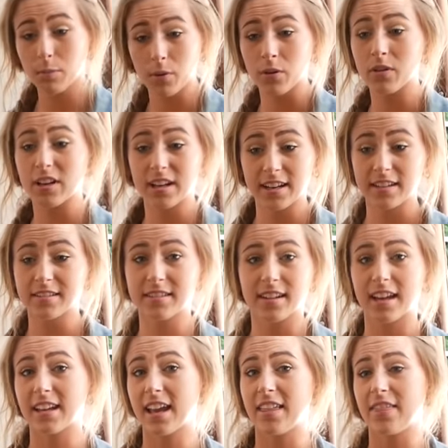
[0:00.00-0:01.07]
a boat it is,
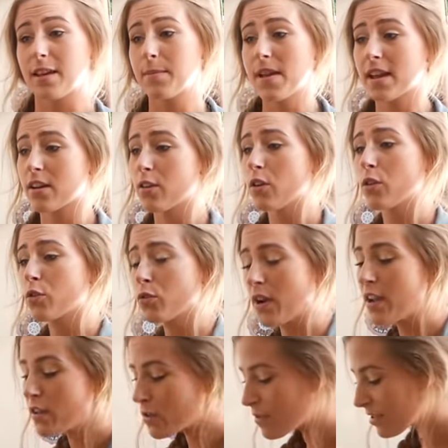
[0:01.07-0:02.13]
again, they make a
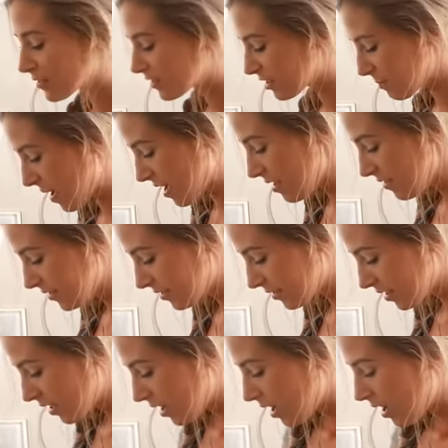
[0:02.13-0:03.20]
great use of space.